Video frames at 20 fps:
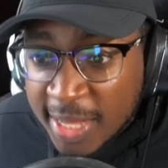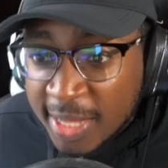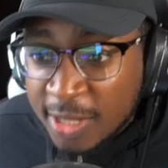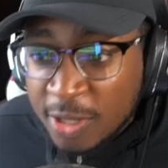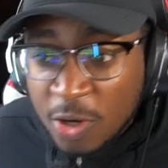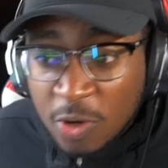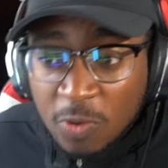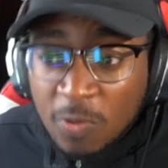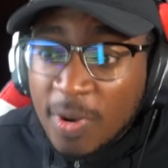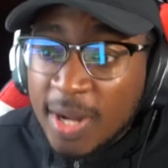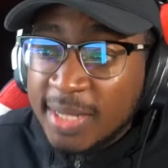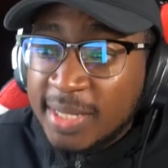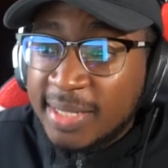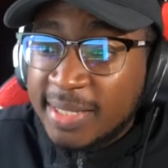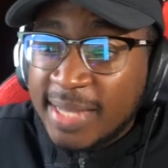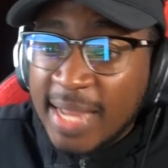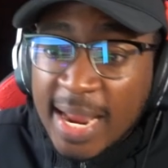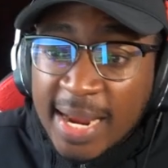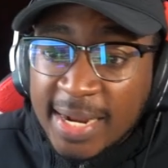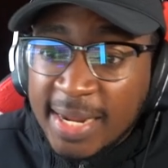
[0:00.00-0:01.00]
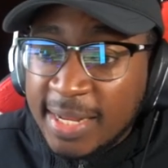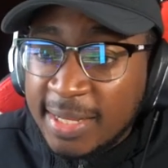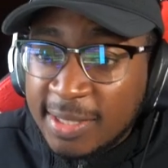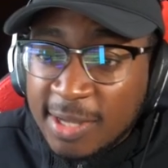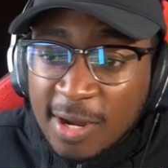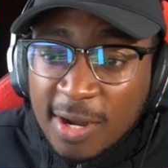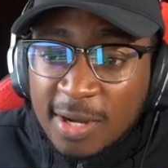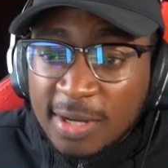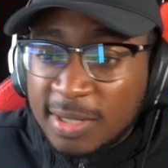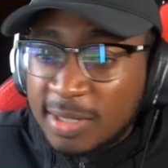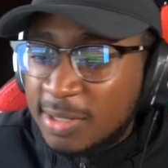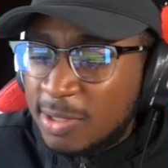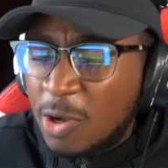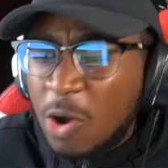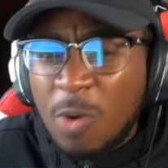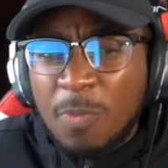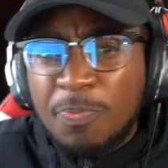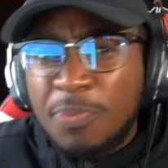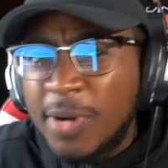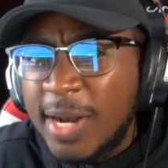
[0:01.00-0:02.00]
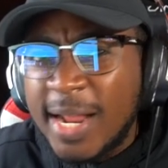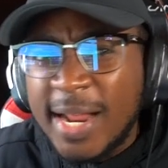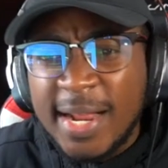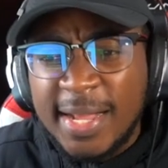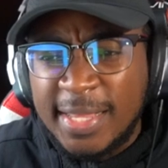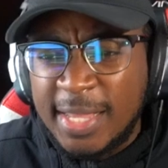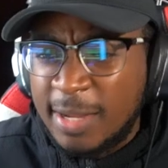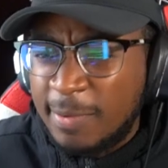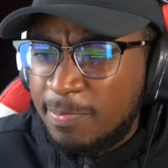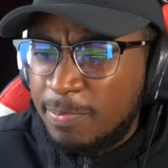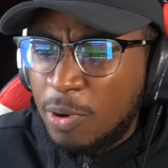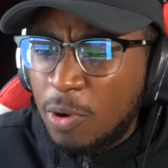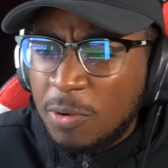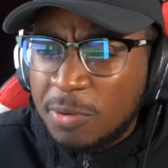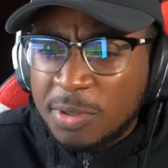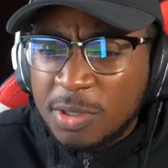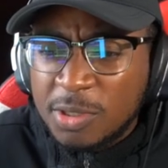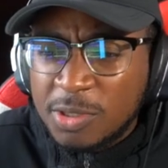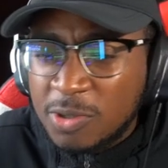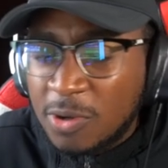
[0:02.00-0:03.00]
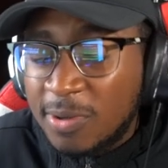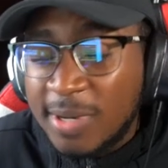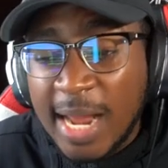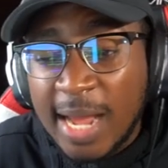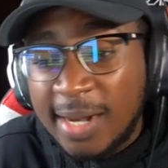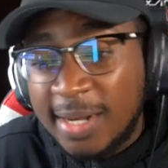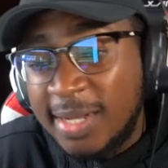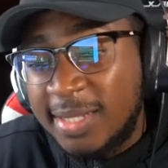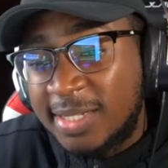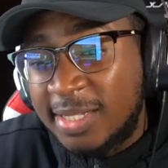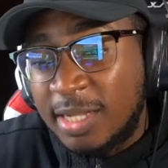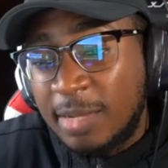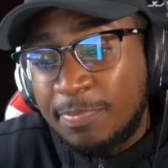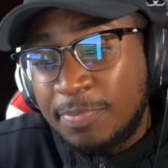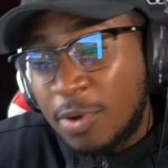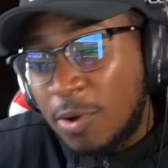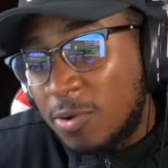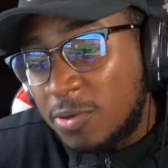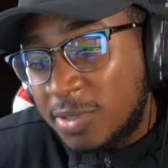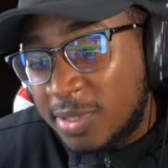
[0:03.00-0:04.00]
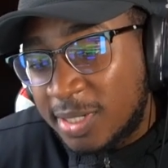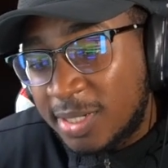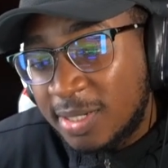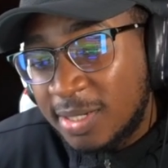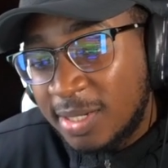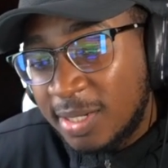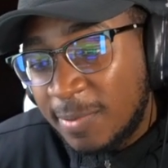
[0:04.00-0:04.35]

You don't want standing dunk, don't put anything. Post control. Now listen, the post,